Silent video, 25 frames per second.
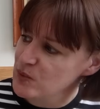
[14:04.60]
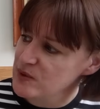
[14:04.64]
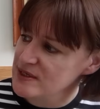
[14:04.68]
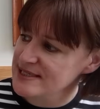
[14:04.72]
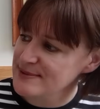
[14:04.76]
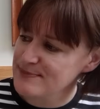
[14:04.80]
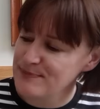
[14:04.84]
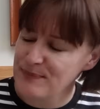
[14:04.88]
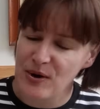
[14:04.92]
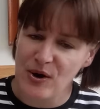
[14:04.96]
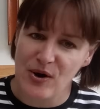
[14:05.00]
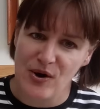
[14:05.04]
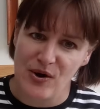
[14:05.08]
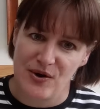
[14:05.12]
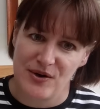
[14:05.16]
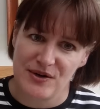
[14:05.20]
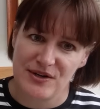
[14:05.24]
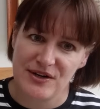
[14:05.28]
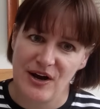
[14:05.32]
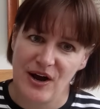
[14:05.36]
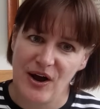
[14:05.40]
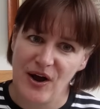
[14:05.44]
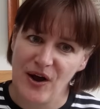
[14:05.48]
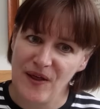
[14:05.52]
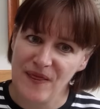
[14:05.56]
was
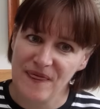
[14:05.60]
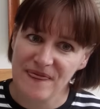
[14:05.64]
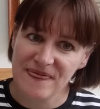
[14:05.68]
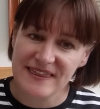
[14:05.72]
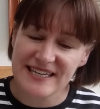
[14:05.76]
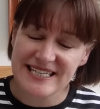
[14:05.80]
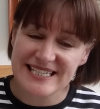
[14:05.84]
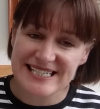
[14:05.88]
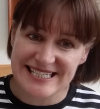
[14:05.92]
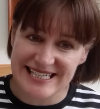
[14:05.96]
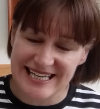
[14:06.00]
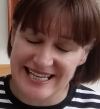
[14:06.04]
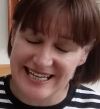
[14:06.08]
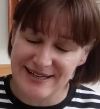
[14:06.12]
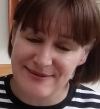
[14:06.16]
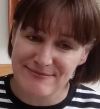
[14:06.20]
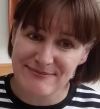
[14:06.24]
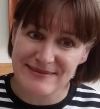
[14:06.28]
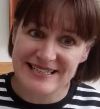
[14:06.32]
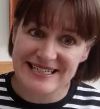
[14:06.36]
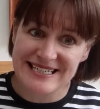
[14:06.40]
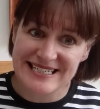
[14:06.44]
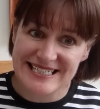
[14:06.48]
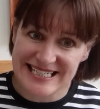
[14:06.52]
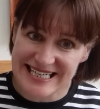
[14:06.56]
born on the
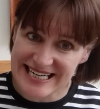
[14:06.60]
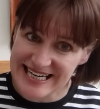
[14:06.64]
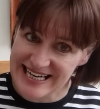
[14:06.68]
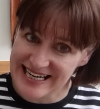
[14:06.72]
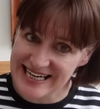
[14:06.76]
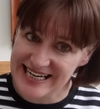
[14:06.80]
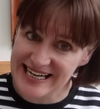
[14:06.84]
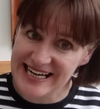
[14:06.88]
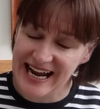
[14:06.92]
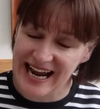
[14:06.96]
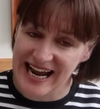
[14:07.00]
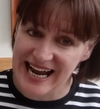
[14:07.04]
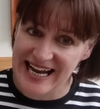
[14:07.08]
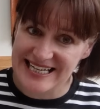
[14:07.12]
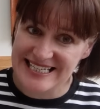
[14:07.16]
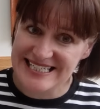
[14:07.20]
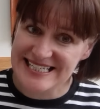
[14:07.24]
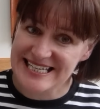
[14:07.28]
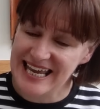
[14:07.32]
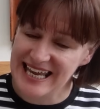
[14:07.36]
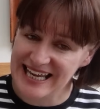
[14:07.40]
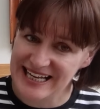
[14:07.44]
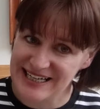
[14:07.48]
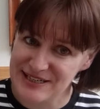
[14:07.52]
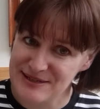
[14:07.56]
same day as
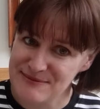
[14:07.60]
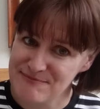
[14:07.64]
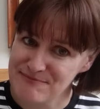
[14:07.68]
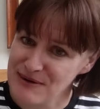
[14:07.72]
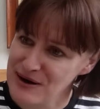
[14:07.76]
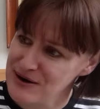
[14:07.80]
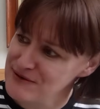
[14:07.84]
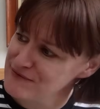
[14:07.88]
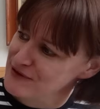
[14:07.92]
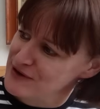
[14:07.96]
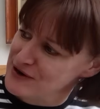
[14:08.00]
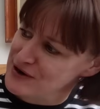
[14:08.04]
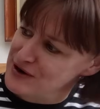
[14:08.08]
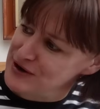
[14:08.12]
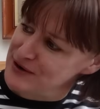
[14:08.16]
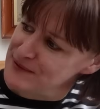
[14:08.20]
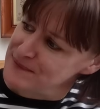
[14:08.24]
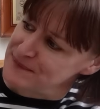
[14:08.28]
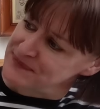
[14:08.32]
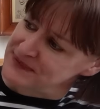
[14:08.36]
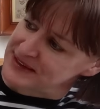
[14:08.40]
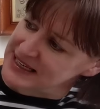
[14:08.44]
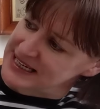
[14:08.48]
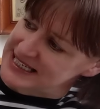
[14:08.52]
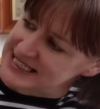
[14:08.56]
Helen Monro,
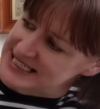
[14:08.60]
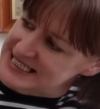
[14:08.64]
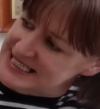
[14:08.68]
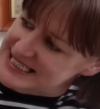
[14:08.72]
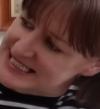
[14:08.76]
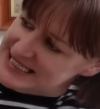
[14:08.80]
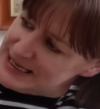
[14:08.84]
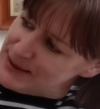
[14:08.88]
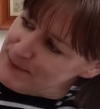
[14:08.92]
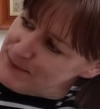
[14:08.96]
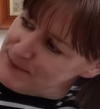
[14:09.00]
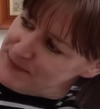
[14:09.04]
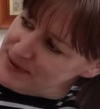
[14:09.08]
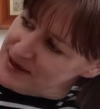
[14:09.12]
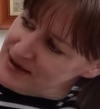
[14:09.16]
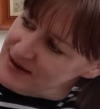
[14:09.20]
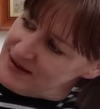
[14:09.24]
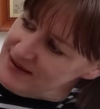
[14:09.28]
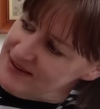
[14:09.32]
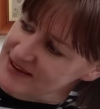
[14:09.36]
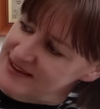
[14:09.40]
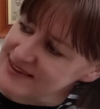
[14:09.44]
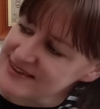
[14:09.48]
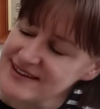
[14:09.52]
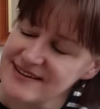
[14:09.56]
December
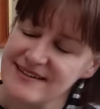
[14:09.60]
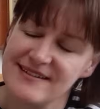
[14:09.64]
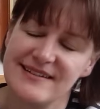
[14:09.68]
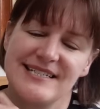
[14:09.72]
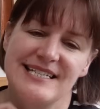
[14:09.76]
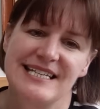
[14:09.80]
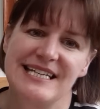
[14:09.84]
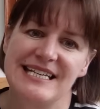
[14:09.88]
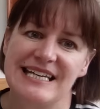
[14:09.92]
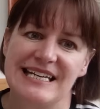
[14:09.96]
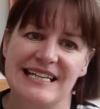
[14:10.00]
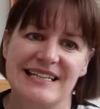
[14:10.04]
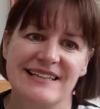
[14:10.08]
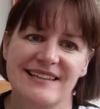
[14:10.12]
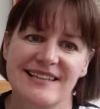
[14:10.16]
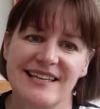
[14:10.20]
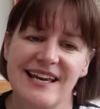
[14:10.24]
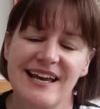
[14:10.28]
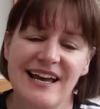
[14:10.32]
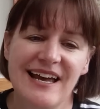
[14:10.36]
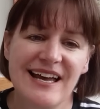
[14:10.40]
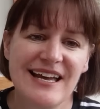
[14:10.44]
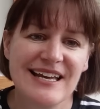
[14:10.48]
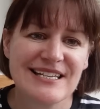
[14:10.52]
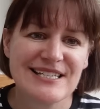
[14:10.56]
the 13th.
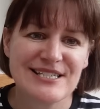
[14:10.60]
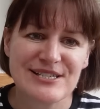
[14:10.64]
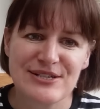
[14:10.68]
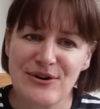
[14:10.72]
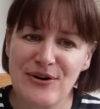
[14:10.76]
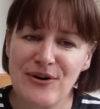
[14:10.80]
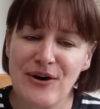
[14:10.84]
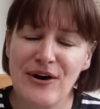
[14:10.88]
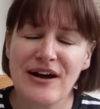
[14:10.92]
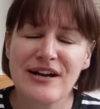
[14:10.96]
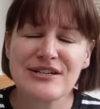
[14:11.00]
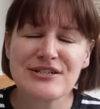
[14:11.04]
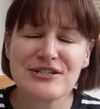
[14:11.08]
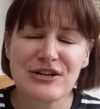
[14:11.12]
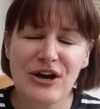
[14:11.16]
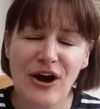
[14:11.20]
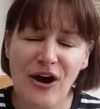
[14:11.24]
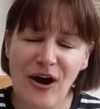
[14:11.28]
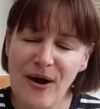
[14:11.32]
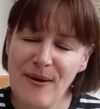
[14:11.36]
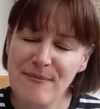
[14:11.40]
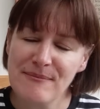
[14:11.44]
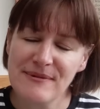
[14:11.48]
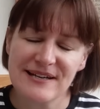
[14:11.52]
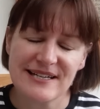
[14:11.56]
So
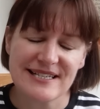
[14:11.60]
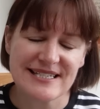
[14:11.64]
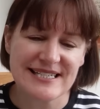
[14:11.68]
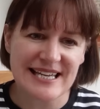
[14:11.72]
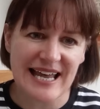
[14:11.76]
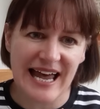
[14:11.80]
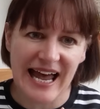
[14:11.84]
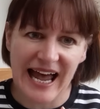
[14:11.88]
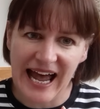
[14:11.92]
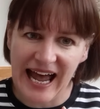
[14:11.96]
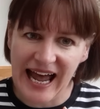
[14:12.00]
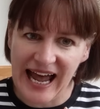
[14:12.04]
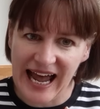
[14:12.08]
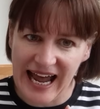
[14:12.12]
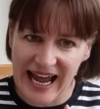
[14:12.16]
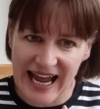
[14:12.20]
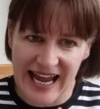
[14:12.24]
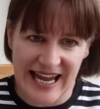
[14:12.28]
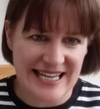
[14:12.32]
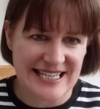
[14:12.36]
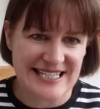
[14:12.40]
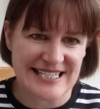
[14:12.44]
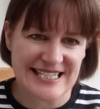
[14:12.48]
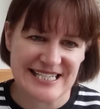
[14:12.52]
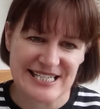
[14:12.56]
Thomas
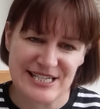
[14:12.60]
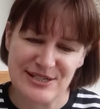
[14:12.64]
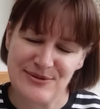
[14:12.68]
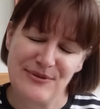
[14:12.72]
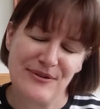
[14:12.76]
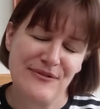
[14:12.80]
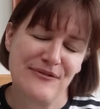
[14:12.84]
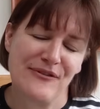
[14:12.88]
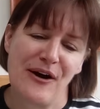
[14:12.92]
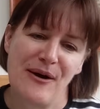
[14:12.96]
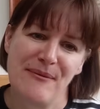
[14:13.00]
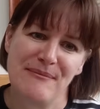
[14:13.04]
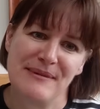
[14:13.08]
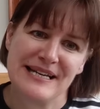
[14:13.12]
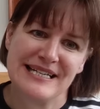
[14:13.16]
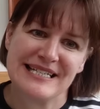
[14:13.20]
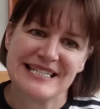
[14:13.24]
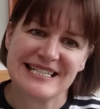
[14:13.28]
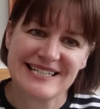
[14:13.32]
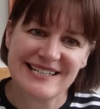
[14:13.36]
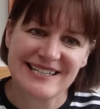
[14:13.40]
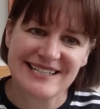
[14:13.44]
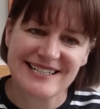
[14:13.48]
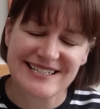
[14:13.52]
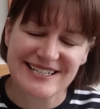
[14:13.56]
has to have
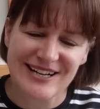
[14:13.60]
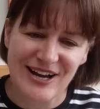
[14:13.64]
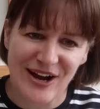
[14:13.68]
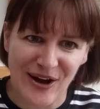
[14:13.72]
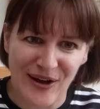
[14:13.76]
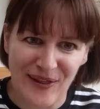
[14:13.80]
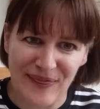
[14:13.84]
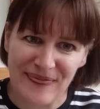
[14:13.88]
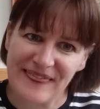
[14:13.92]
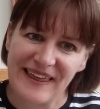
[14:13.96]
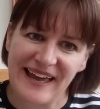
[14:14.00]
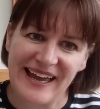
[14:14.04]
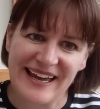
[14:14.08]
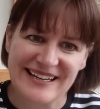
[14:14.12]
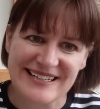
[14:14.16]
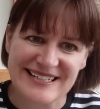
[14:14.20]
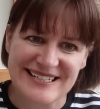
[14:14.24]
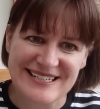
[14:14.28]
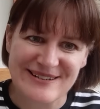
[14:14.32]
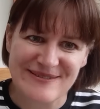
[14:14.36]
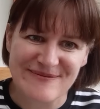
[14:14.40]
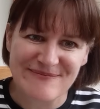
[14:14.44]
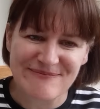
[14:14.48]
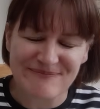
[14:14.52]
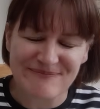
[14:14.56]
commented on that.